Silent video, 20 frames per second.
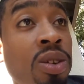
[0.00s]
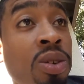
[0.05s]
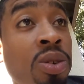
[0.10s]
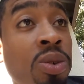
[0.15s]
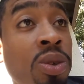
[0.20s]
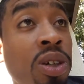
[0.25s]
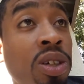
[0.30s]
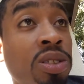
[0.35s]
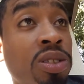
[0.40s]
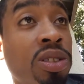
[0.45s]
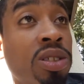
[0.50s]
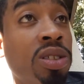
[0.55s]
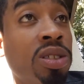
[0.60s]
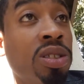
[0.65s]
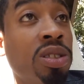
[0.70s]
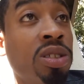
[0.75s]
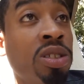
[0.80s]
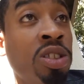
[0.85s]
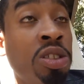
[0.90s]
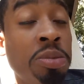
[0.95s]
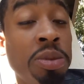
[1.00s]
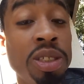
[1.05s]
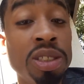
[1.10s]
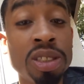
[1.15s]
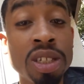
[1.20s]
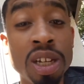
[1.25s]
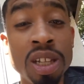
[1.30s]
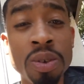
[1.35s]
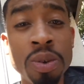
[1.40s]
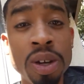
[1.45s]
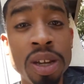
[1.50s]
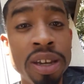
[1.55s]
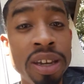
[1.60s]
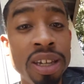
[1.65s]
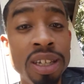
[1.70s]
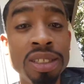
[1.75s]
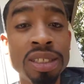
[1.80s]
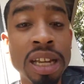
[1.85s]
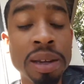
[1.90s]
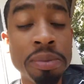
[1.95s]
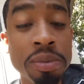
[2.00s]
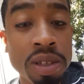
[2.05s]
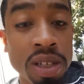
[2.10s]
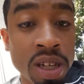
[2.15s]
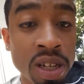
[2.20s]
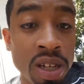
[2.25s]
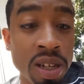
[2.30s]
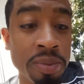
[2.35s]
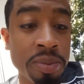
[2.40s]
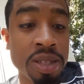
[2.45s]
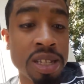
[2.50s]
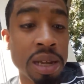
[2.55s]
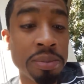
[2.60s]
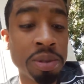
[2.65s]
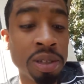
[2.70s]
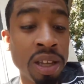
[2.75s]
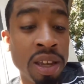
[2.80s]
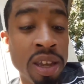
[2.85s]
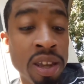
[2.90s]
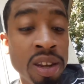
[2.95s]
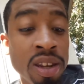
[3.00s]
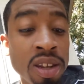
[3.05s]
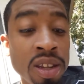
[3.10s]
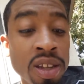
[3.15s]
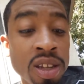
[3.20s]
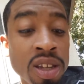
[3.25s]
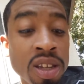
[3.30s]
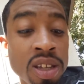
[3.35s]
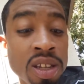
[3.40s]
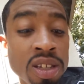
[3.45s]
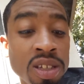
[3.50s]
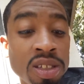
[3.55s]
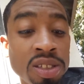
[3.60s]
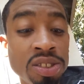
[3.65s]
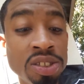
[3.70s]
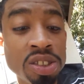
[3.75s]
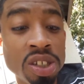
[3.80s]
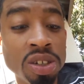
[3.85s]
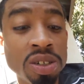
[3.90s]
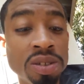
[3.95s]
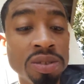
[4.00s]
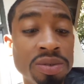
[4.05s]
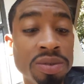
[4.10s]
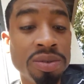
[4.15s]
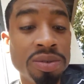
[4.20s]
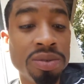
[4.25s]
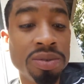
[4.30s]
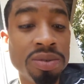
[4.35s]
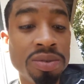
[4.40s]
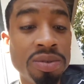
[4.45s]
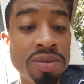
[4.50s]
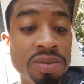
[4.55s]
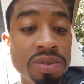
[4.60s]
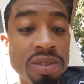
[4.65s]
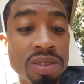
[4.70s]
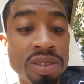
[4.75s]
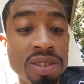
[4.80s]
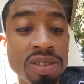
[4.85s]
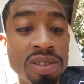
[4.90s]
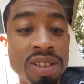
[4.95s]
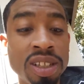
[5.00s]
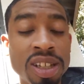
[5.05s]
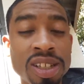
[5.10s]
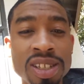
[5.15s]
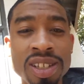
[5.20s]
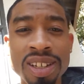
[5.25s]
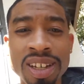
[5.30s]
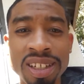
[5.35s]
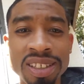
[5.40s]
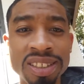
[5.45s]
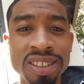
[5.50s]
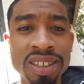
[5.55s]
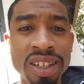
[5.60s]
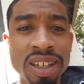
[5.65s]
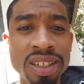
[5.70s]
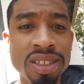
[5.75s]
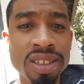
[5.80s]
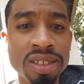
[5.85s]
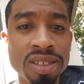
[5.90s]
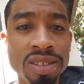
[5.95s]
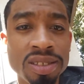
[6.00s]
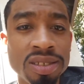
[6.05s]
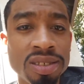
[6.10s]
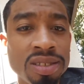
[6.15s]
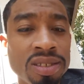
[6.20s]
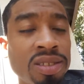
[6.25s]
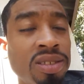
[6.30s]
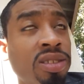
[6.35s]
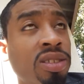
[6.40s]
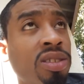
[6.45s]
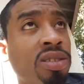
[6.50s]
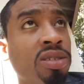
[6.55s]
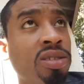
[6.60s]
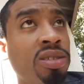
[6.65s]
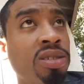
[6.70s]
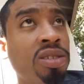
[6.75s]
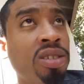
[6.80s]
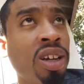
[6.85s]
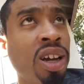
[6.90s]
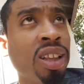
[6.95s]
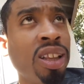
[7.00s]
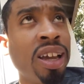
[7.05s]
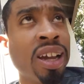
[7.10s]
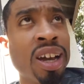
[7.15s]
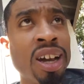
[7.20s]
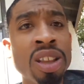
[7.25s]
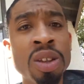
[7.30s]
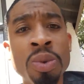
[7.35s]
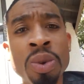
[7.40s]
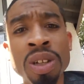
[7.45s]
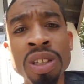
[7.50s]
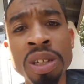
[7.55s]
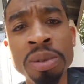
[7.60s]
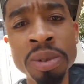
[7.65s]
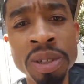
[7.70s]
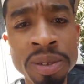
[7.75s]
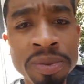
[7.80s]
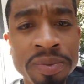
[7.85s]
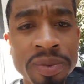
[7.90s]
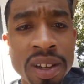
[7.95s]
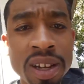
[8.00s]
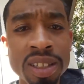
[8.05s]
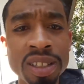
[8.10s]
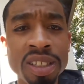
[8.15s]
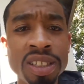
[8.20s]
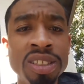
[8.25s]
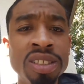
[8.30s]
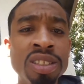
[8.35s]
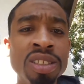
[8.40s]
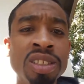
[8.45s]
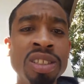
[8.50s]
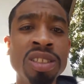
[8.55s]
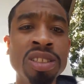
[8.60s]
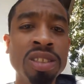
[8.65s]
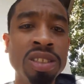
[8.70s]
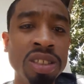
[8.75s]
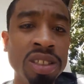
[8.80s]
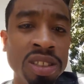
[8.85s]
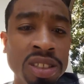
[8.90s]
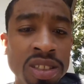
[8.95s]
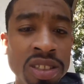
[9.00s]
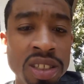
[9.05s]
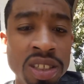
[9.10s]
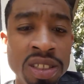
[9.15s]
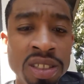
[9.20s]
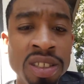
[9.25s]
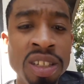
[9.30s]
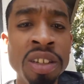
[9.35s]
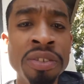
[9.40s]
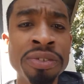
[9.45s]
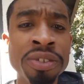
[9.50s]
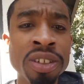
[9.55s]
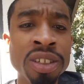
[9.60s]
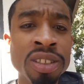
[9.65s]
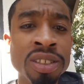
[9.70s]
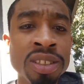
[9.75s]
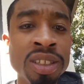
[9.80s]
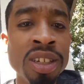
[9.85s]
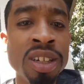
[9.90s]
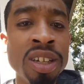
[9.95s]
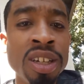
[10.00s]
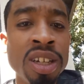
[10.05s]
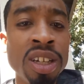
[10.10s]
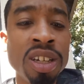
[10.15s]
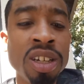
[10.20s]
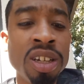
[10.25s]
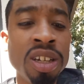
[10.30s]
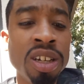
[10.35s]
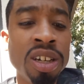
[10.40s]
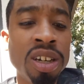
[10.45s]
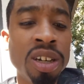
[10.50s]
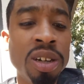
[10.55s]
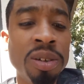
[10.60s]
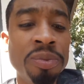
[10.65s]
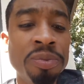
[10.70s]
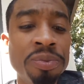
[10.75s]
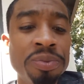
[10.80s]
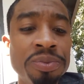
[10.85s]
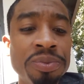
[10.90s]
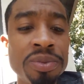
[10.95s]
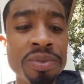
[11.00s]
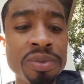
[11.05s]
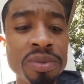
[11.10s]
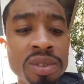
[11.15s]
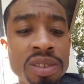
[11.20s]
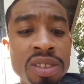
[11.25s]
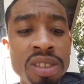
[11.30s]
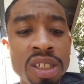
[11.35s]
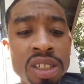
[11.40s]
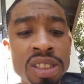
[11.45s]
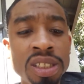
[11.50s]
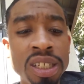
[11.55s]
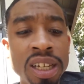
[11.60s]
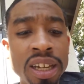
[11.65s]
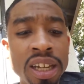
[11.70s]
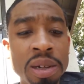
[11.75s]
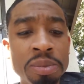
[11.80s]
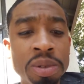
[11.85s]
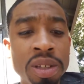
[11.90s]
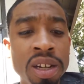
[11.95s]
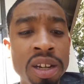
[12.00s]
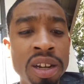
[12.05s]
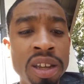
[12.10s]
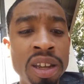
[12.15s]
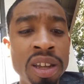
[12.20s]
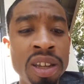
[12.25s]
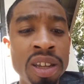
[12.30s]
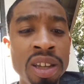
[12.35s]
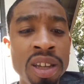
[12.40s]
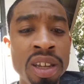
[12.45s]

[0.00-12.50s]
Who else? Jimmy Uzalawai. He's not playing. So that kind of sucks. I like Alawale, bro. I think he's good for us. Sucks he's not gonna play today.